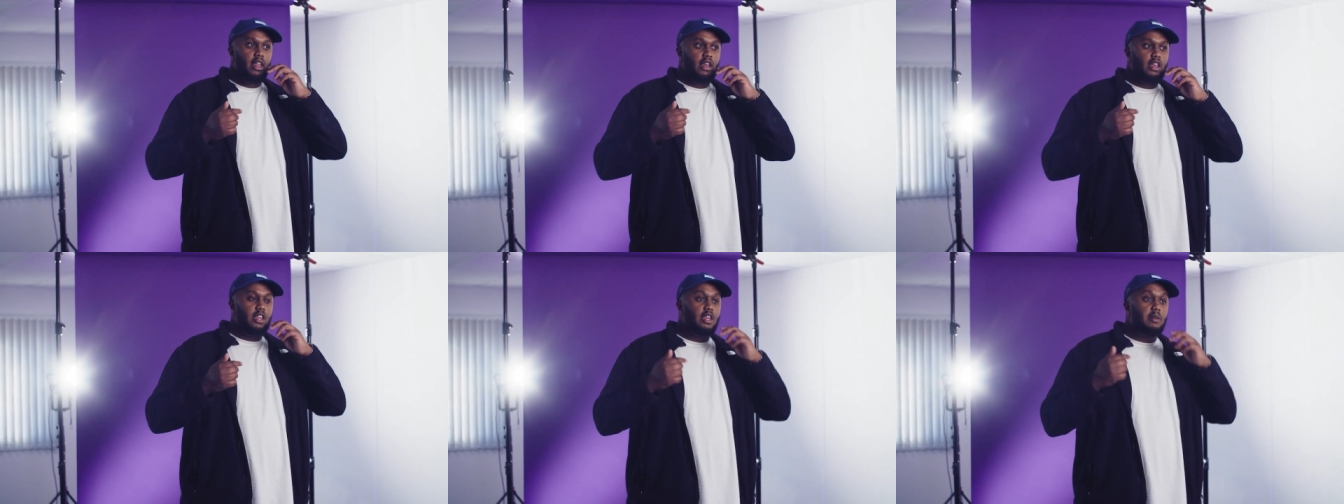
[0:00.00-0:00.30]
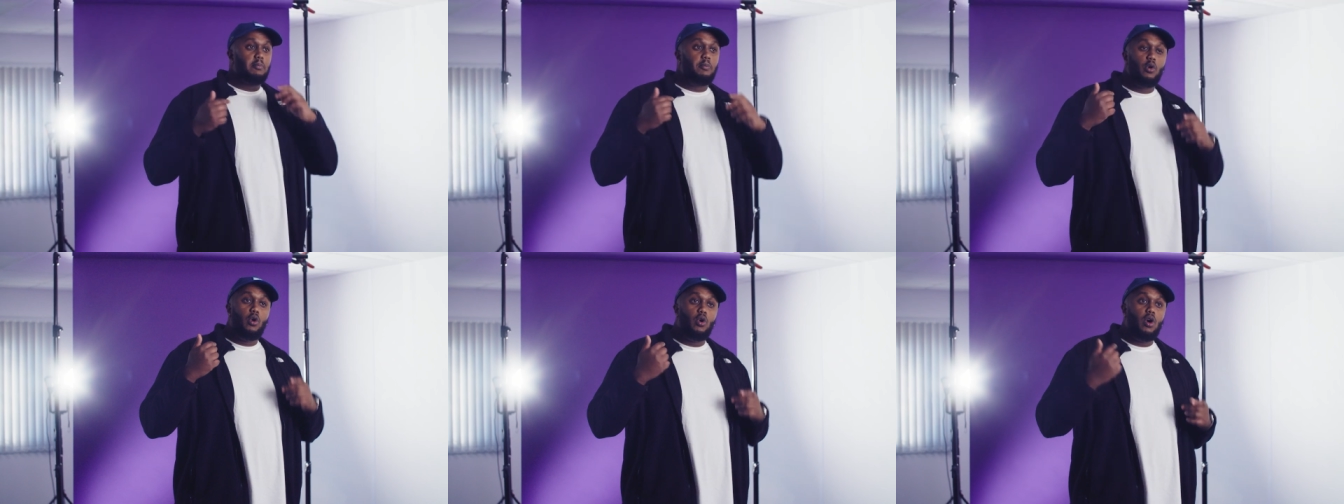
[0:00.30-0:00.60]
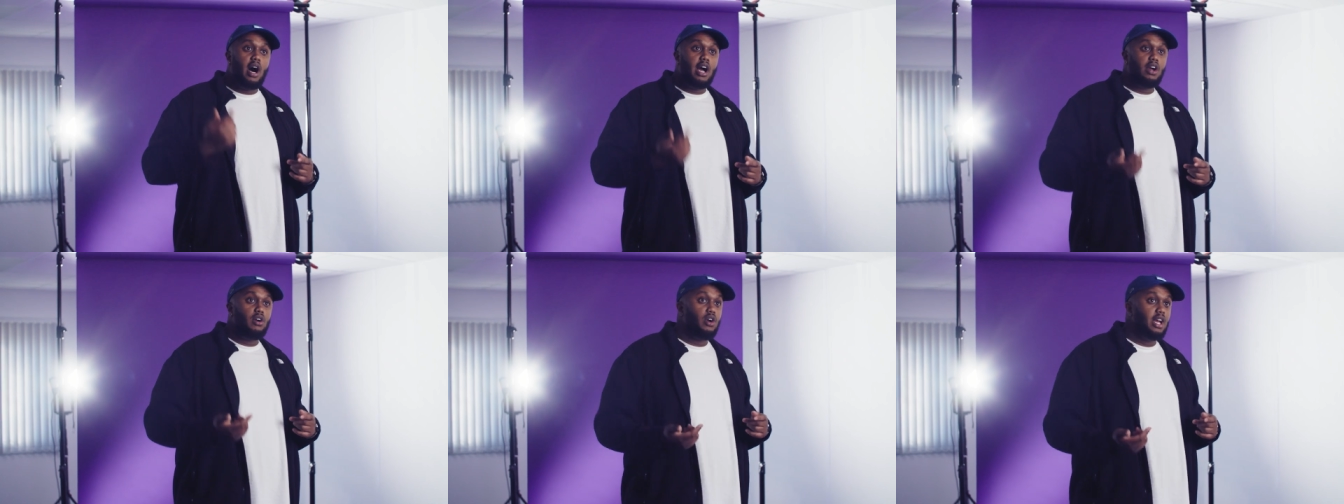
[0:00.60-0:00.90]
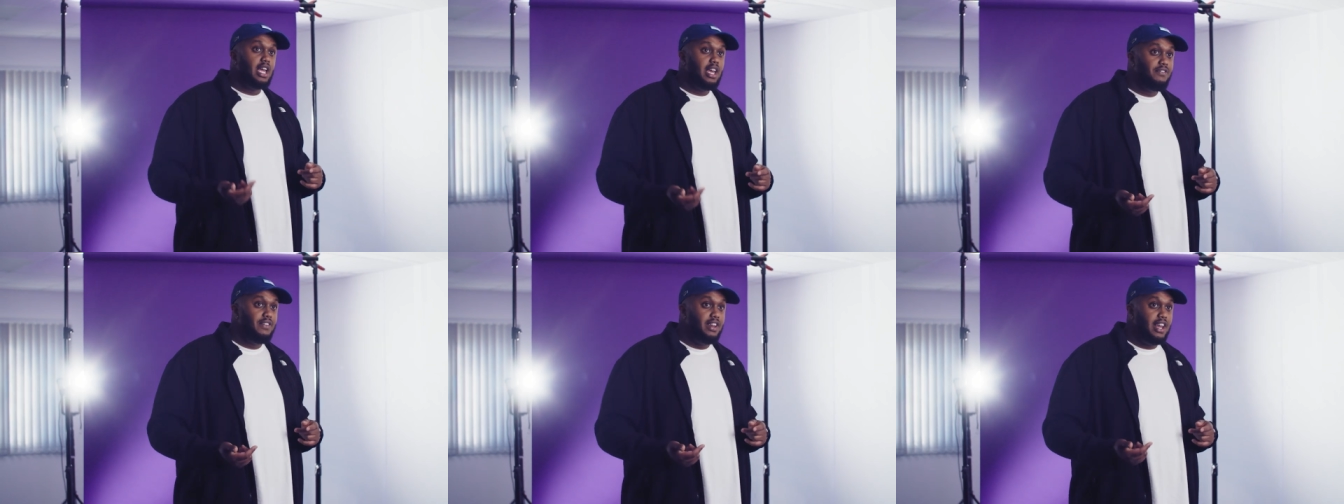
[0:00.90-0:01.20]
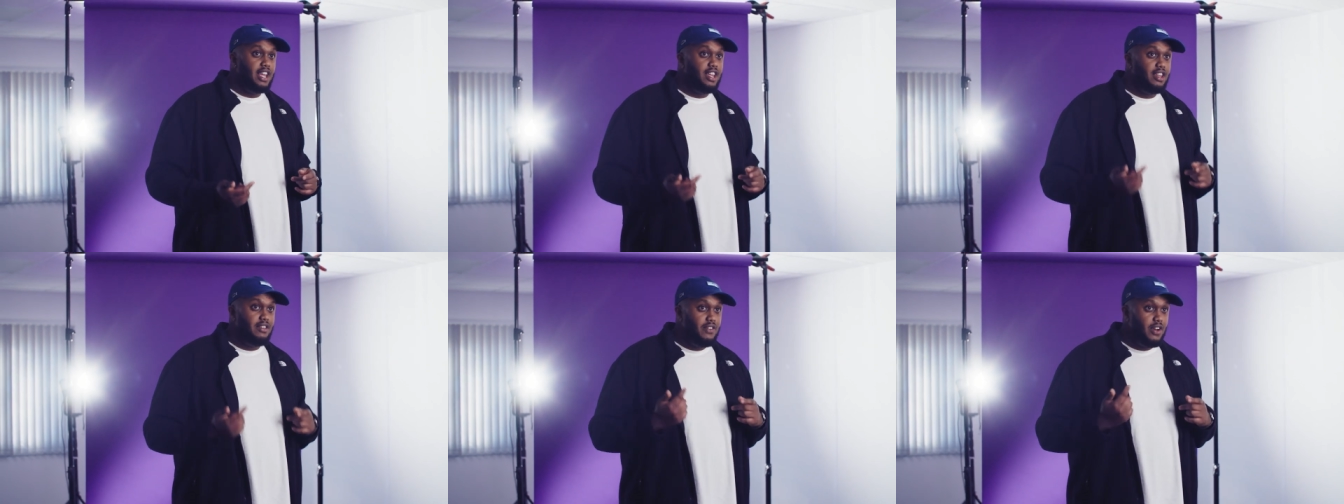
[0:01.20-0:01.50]
the support I got given
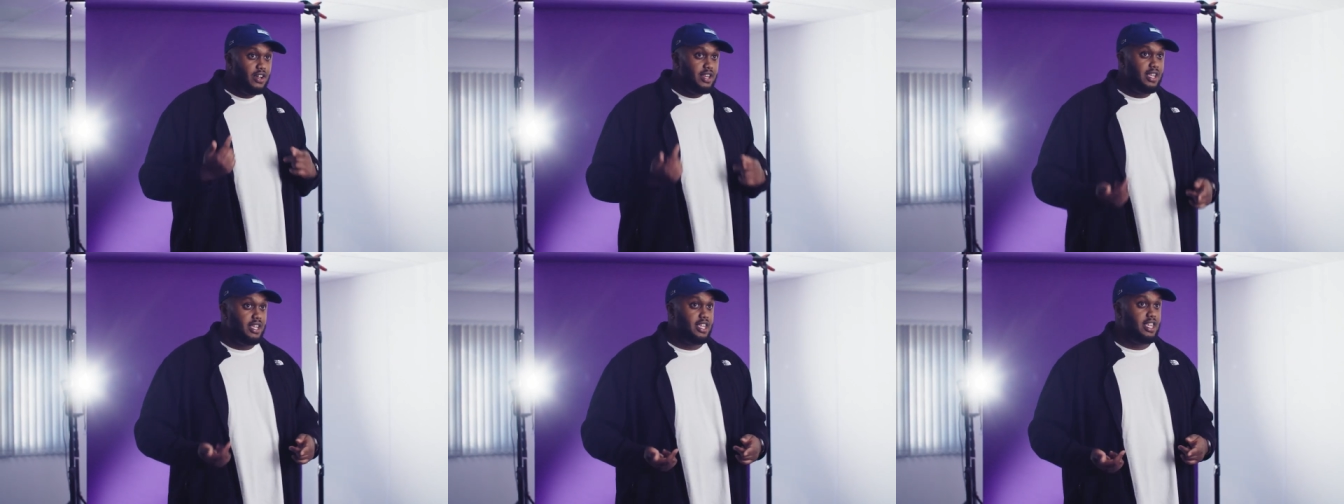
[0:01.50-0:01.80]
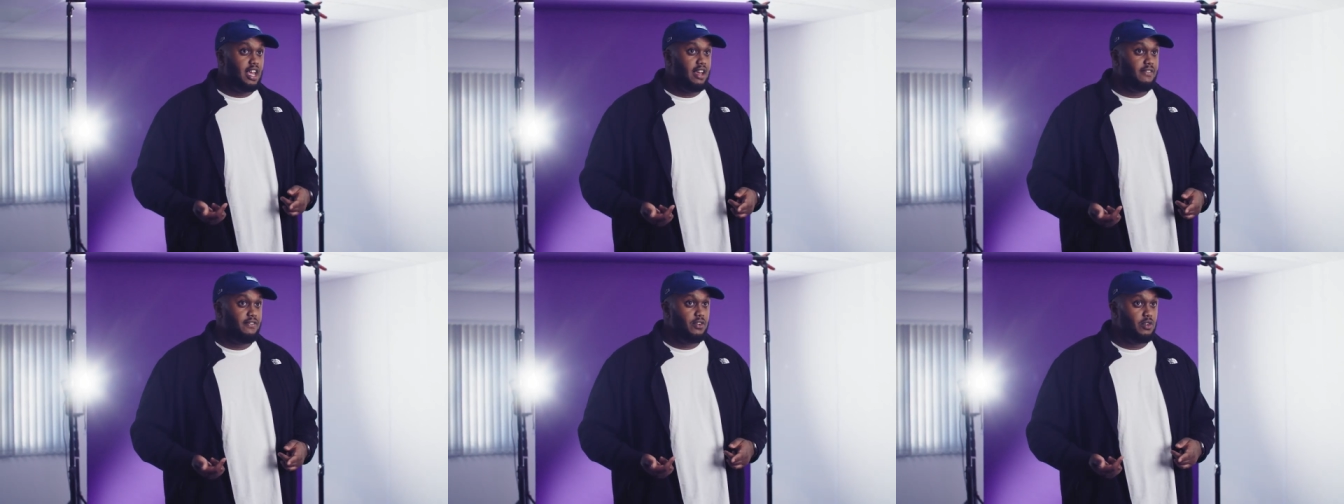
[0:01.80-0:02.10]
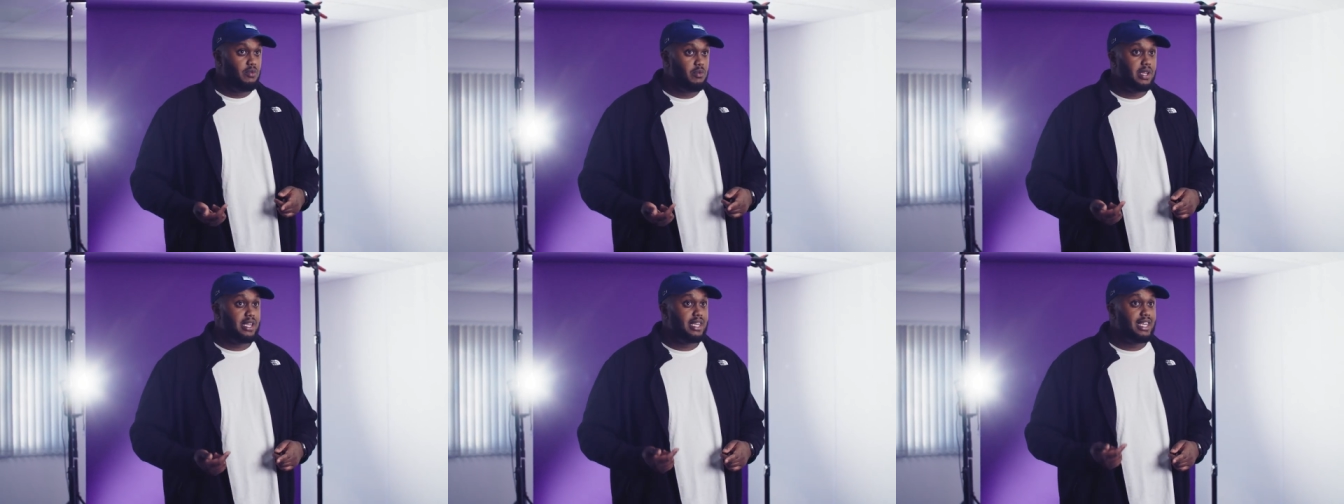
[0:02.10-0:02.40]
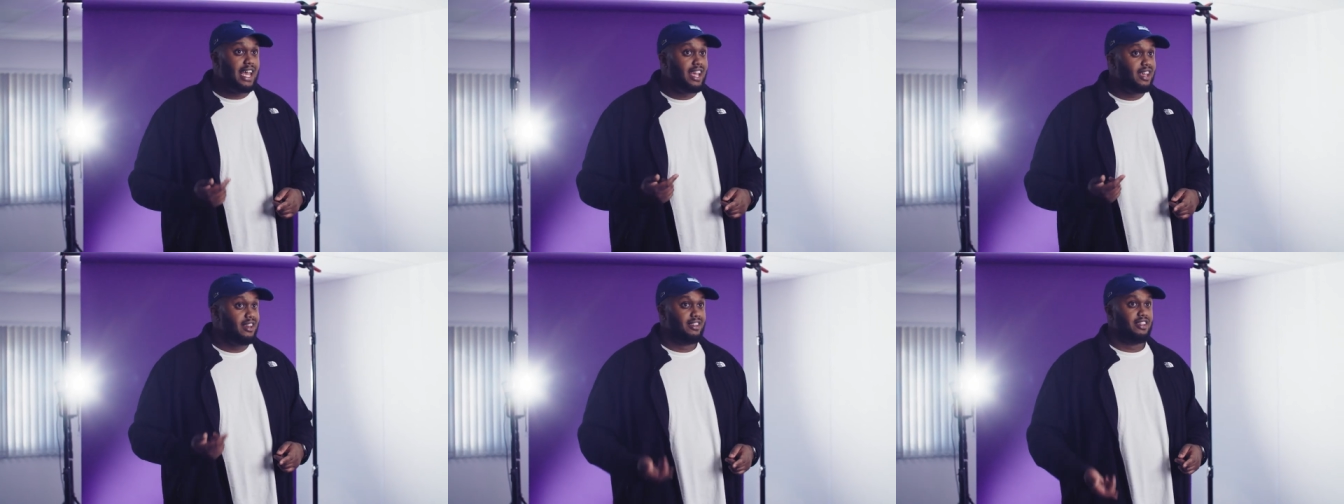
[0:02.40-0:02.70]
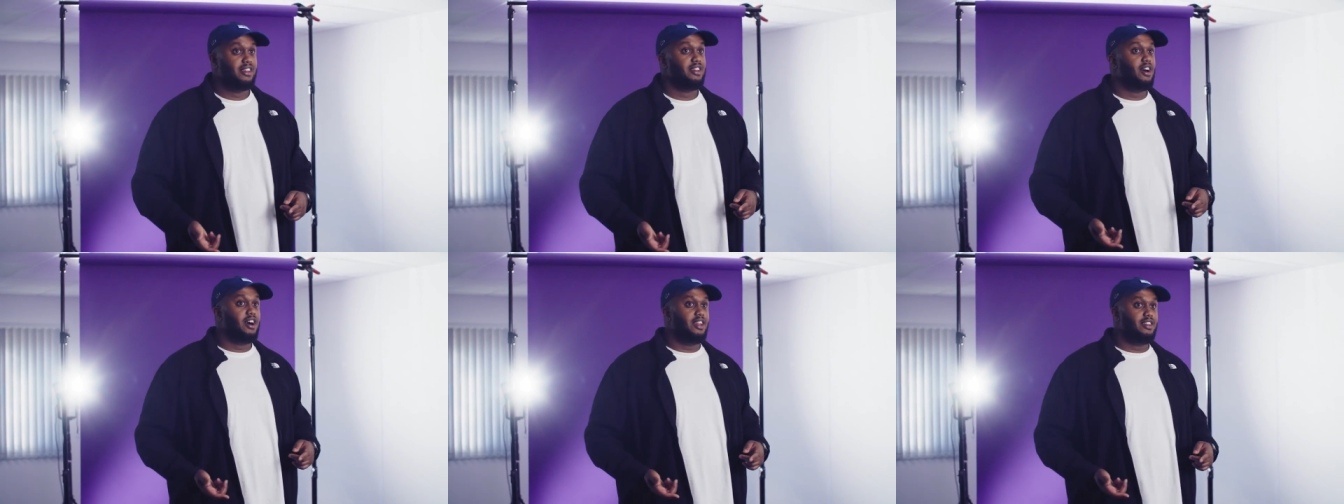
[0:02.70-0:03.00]
at University of Sheffield was second
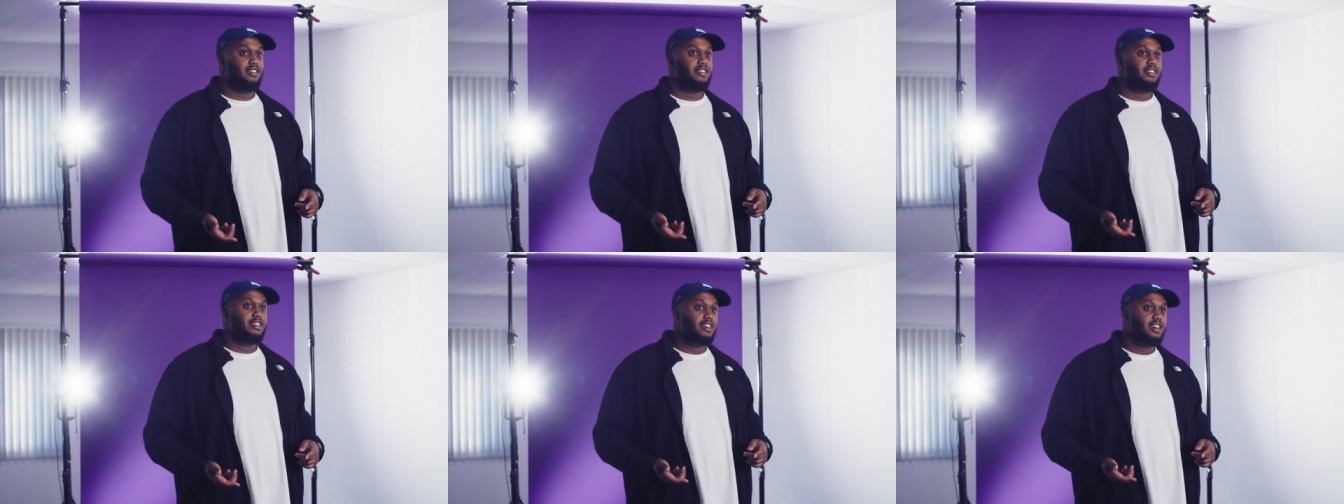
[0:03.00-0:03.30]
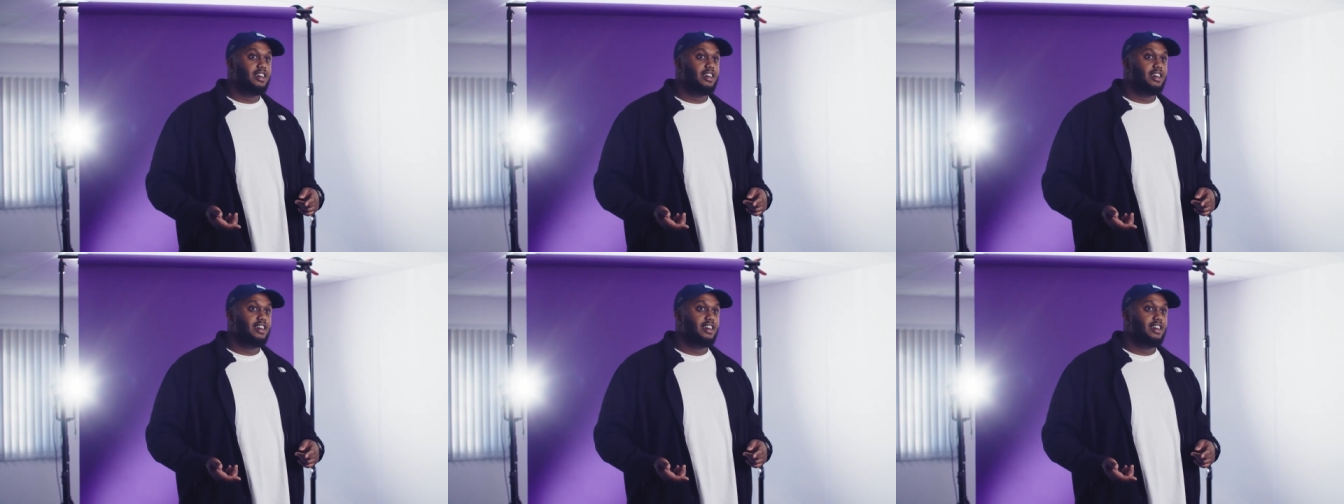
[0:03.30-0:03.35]
to none.